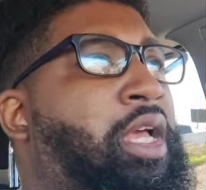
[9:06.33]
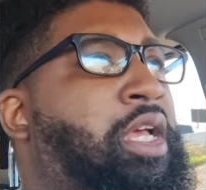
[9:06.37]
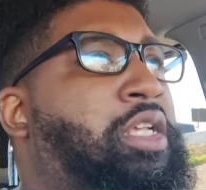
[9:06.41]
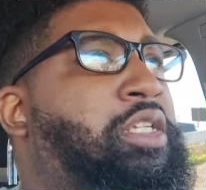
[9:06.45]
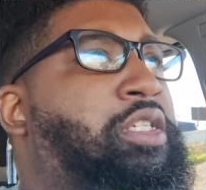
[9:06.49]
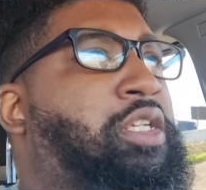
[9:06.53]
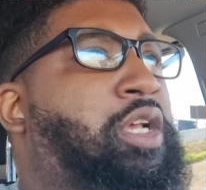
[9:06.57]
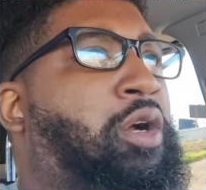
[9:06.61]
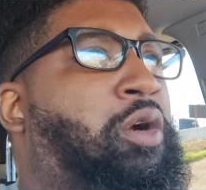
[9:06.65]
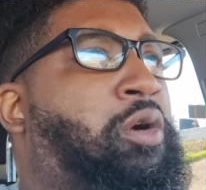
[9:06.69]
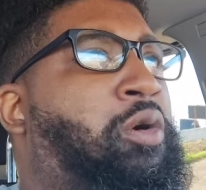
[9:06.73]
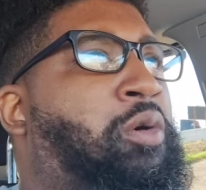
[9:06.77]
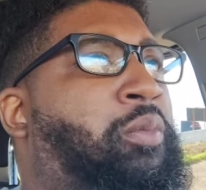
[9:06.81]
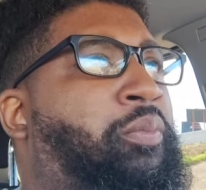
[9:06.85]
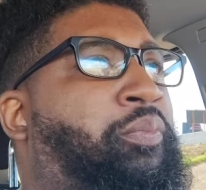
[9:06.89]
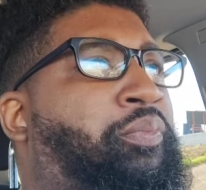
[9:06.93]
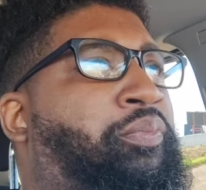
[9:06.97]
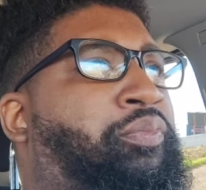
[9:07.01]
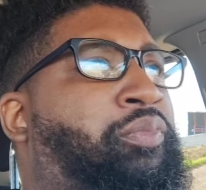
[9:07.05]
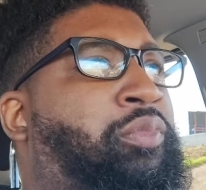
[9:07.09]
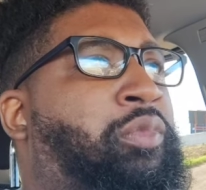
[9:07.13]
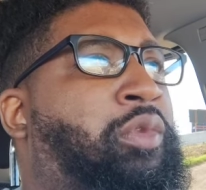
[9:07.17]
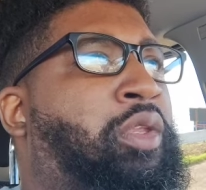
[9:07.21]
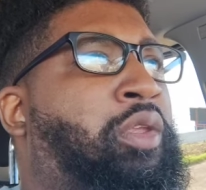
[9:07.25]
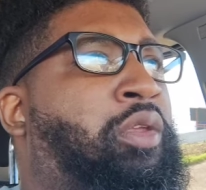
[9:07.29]
So
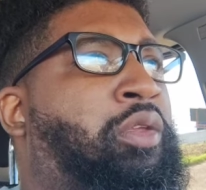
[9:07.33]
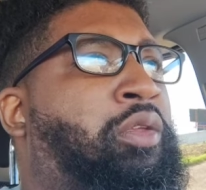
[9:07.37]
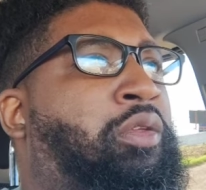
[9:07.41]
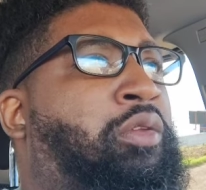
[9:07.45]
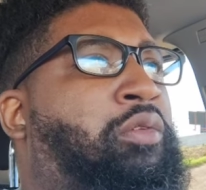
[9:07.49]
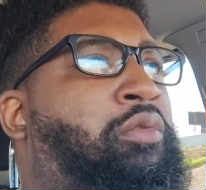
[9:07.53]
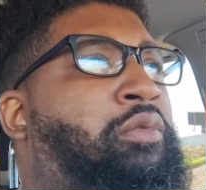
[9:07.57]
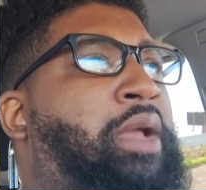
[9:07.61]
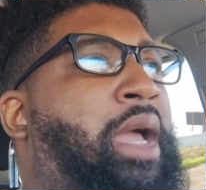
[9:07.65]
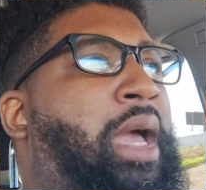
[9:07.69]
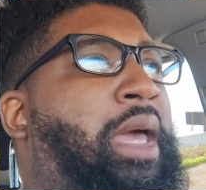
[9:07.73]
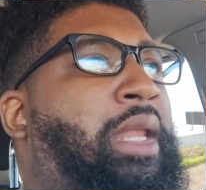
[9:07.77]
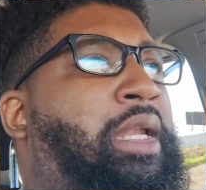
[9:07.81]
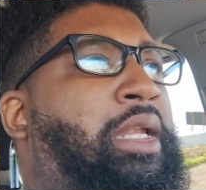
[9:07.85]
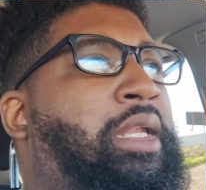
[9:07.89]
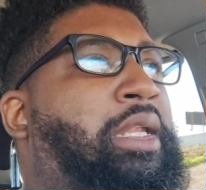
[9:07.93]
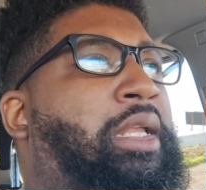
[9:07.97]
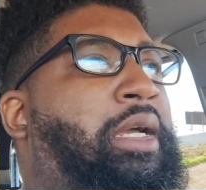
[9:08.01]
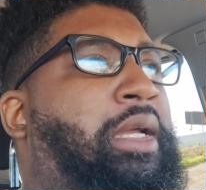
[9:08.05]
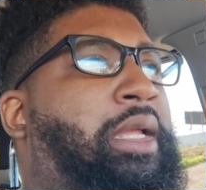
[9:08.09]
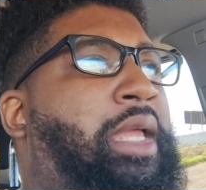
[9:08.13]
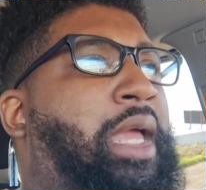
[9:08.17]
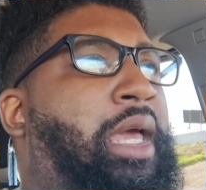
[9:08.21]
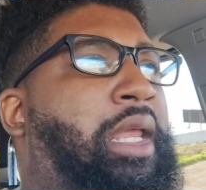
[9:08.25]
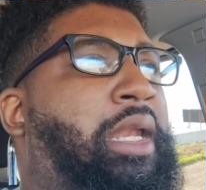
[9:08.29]
you got to
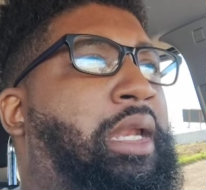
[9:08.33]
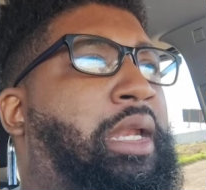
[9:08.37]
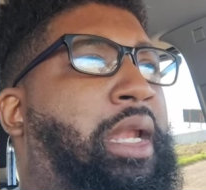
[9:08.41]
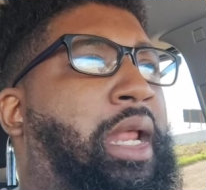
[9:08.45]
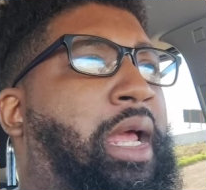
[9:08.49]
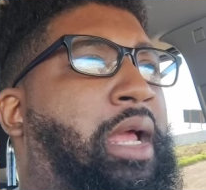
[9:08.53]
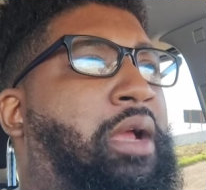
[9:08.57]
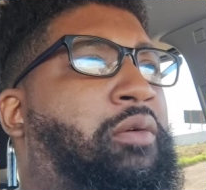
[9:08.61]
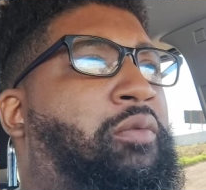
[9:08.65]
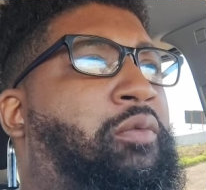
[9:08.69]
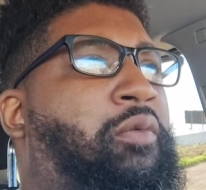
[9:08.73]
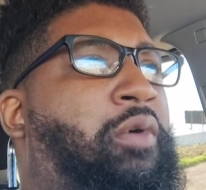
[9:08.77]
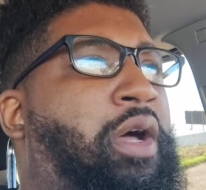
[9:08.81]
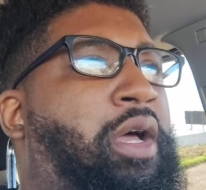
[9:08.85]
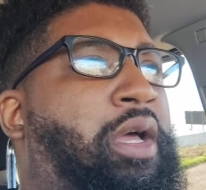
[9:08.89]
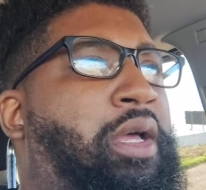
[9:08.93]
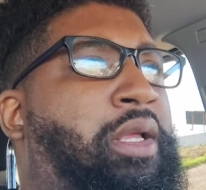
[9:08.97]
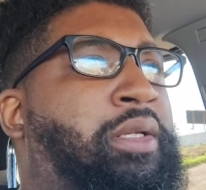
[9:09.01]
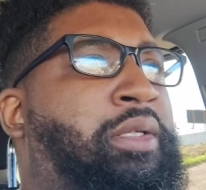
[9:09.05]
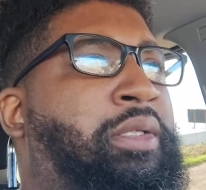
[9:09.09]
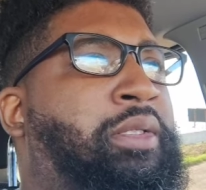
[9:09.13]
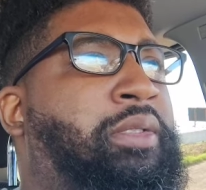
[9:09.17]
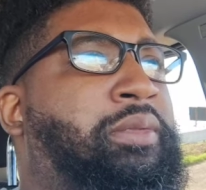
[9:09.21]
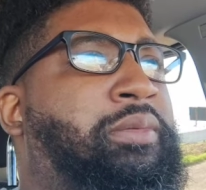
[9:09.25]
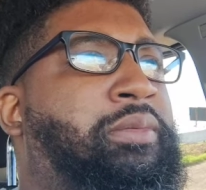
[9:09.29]
look at it like,
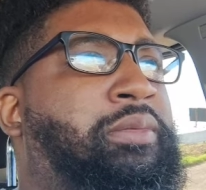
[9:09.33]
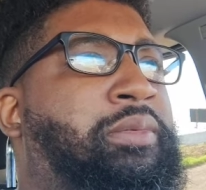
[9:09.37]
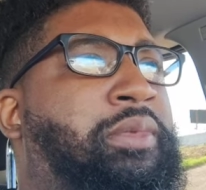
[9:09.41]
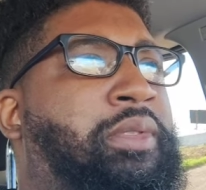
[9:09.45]
1,